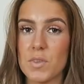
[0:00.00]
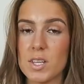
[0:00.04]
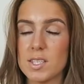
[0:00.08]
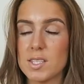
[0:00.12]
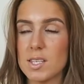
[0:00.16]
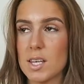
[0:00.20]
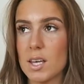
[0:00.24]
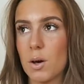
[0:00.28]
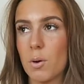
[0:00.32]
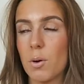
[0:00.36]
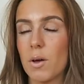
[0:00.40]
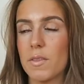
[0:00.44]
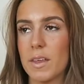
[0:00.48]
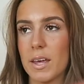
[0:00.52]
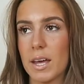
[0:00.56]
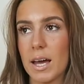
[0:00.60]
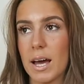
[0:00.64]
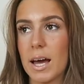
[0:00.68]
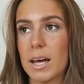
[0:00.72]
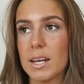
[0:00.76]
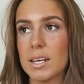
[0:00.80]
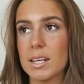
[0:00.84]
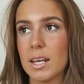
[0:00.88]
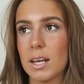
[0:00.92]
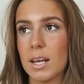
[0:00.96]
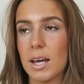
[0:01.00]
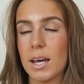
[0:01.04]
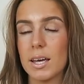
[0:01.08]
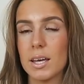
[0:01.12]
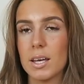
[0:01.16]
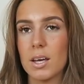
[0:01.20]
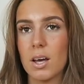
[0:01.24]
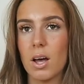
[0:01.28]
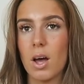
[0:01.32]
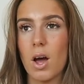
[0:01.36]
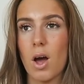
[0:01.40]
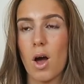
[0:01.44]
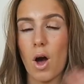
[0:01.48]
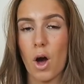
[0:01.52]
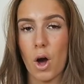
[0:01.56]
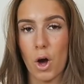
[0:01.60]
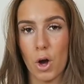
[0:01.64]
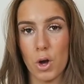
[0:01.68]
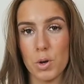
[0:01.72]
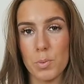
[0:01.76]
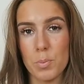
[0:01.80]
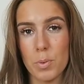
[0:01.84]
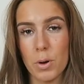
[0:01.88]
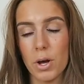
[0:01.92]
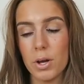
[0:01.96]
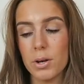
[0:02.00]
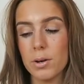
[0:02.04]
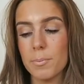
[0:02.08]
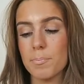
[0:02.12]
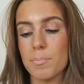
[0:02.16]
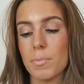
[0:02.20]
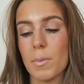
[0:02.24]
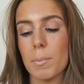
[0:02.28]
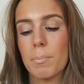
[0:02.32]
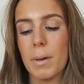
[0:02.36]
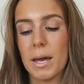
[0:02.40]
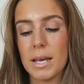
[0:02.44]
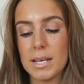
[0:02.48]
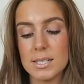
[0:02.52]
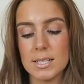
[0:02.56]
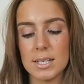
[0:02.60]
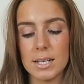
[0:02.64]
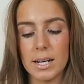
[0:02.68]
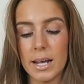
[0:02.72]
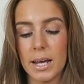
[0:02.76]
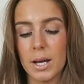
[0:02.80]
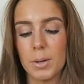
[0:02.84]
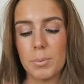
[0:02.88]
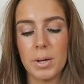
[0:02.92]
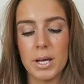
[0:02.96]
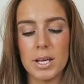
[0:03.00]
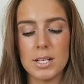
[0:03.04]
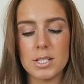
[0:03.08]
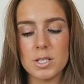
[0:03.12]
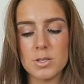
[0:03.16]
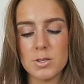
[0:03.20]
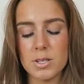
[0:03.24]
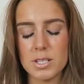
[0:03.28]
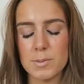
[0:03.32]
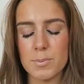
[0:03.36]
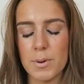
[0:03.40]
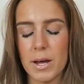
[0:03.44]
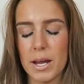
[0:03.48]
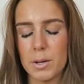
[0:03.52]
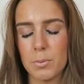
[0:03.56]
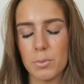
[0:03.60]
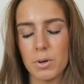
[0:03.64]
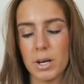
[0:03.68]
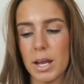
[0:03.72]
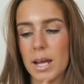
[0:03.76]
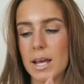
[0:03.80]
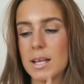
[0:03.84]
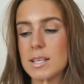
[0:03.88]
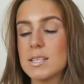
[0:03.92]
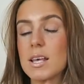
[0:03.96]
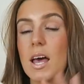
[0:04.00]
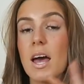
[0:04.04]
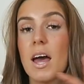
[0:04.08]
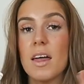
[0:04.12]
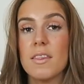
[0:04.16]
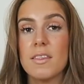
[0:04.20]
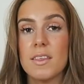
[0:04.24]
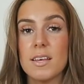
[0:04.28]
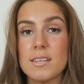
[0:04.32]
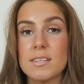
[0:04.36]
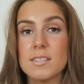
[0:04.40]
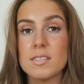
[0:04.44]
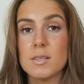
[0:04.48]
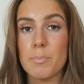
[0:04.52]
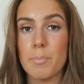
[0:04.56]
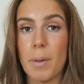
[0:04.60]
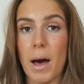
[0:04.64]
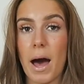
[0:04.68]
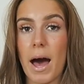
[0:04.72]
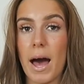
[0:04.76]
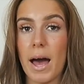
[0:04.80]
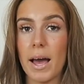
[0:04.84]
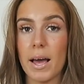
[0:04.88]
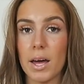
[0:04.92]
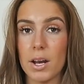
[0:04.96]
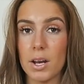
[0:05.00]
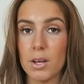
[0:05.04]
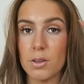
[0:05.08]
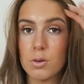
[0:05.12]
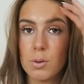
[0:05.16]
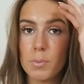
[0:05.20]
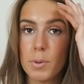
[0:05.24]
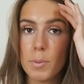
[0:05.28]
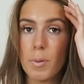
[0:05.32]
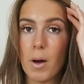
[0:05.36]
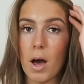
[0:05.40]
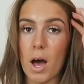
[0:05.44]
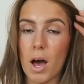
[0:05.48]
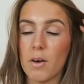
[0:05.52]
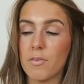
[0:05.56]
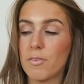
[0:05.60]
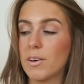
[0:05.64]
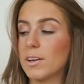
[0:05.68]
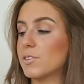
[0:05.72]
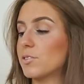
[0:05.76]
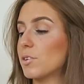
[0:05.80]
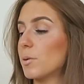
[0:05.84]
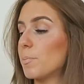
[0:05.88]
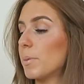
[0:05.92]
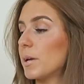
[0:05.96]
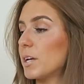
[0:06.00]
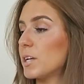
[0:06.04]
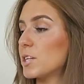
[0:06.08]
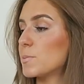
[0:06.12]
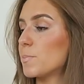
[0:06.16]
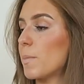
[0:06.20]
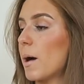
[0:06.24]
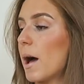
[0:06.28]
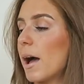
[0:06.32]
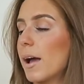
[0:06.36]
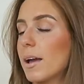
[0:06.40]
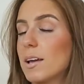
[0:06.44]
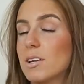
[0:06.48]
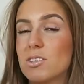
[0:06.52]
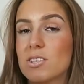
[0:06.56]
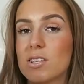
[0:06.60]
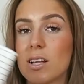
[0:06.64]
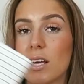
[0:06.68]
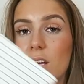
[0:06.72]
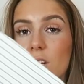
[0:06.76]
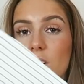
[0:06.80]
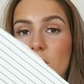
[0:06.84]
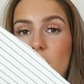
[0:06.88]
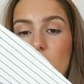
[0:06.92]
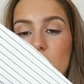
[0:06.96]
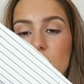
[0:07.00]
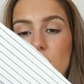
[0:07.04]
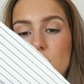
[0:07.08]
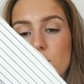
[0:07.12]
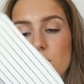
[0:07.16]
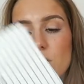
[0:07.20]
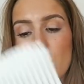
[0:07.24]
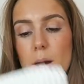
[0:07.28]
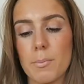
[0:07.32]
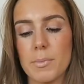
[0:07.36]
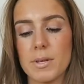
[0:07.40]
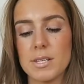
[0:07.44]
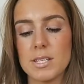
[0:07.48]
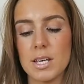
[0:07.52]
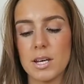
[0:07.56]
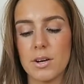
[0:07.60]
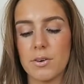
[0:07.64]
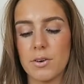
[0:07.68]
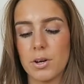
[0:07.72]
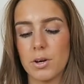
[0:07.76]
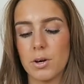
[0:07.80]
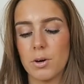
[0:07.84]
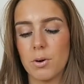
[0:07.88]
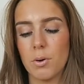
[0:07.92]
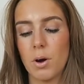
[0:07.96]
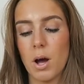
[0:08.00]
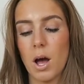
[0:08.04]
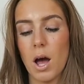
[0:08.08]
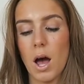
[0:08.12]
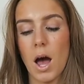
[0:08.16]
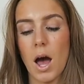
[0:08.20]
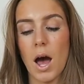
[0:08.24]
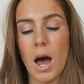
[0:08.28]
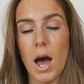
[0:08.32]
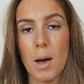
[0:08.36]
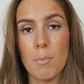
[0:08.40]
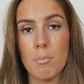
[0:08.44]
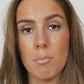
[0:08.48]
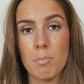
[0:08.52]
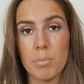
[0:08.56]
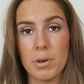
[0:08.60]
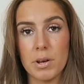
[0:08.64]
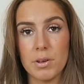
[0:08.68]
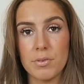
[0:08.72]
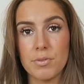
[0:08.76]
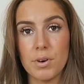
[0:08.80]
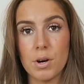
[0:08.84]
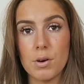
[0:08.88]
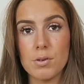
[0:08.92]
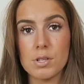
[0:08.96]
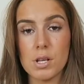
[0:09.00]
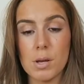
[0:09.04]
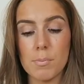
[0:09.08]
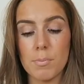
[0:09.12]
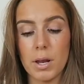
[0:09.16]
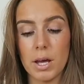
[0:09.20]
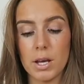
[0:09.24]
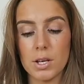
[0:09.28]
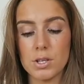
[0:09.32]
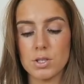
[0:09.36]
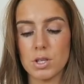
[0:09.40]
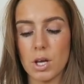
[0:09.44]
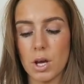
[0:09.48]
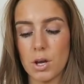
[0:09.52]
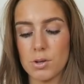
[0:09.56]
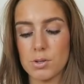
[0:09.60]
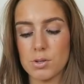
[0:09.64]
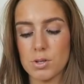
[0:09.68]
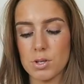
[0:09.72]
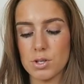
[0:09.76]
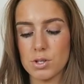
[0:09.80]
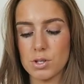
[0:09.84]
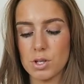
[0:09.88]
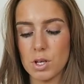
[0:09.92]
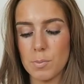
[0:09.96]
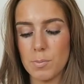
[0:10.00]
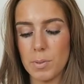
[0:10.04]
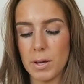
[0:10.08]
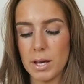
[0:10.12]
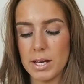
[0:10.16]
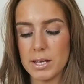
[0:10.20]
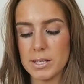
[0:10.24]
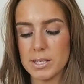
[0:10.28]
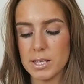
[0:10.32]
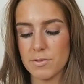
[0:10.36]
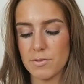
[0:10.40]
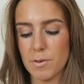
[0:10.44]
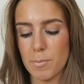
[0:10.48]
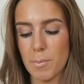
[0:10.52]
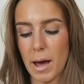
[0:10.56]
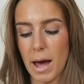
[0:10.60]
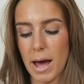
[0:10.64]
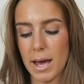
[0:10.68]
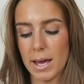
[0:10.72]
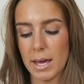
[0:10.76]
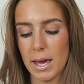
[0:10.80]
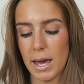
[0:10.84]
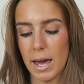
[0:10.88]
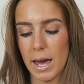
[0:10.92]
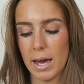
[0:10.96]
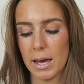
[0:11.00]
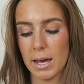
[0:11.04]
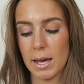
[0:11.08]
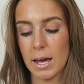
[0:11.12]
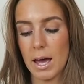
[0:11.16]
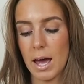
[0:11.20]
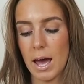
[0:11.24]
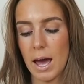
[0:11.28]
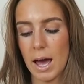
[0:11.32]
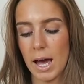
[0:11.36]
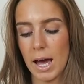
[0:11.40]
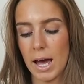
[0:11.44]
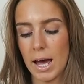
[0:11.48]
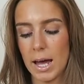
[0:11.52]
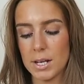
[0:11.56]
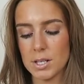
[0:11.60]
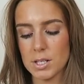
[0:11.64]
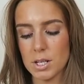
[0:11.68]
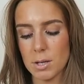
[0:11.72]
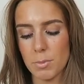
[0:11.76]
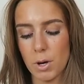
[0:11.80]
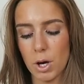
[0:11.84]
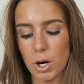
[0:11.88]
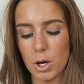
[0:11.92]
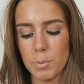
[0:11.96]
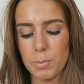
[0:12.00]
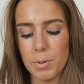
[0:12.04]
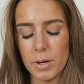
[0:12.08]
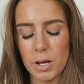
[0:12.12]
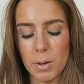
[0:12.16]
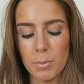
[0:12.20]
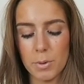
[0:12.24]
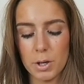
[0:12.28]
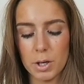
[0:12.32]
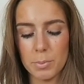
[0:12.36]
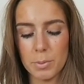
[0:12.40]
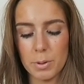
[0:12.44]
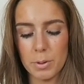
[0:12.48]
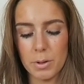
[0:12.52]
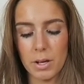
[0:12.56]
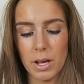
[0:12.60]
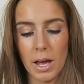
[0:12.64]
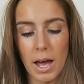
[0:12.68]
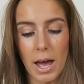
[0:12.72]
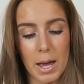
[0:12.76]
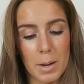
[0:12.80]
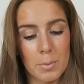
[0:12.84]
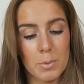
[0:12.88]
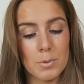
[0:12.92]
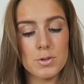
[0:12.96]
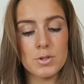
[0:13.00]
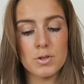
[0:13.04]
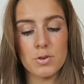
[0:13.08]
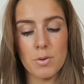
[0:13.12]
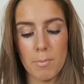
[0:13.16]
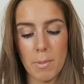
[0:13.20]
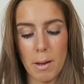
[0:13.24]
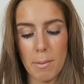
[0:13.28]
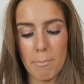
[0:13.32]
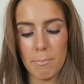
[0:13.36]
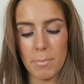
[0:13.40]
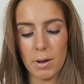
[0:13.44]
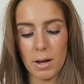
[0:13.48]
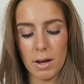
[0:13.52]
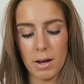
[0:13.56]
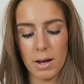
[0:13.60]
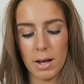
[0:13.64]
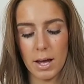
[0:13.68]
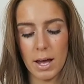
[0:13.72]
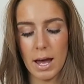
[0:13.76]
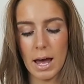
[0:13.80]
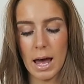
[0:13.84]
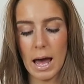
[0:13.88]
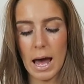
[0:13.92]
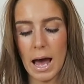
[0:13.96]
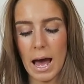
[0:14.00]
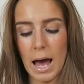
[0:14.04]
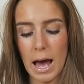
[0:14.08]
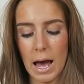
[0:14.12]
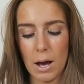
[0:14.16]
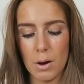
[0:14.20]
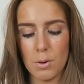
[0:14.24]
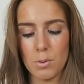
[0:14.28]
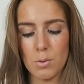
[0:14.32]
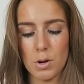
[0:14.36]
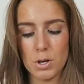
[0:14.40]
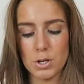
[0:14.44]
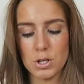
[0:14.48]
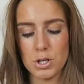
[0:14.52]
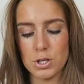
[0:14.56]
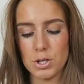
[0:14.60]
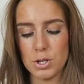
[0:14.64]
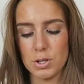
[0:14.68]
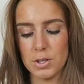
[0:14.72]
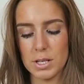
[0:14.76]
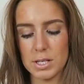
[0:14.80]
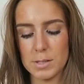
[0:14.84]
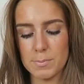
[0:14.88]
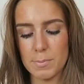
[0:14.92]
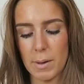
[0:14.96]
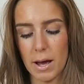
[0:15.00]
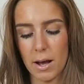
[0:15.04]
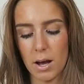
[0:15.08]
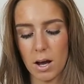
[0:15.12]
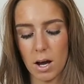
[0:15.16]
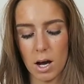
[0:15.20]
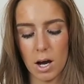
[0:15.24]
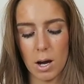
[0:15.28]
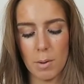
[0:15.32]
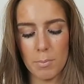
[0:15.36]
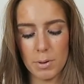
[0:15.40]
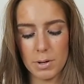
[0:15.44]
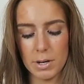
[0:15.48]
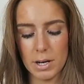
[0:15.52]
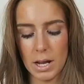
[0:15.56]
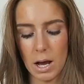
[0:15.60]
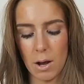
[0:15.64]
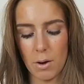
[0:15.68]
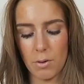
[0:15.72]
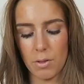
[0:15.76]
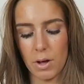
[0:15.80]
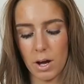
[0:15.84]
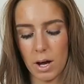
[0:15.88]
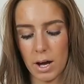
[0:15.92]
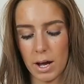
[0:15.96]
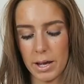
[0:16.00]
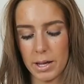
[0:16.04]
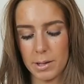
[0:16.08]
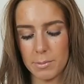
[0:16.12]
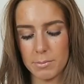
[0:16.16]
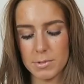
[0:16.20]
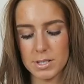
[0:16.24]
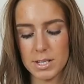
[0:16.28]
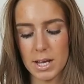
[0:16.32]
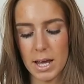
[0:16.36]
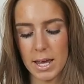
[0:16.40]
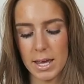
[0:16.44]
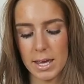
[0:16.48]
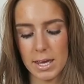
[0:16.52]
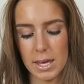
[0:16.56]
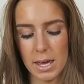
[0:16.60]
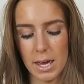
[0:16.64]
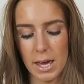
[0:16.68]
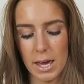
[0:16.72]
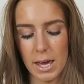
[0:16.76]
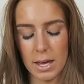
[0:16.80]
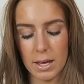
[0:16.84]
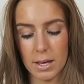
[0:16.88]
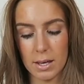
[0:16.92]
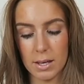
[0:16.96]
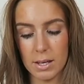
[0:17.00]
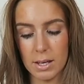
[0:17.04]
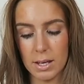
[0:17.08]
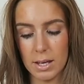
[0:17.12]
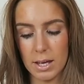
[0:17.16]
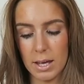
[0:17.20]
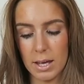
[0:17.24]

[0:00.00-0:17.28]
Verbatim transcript: the till and they had it like open basically it'll be easier to explain what it is this is a bag and i thought it'd be perfect for a beach bag it's just like a nice striped material um but it folds up up like so so it's super easy for packing and I'm hoping I'm going to be able to remember how to do this back up now that I am taking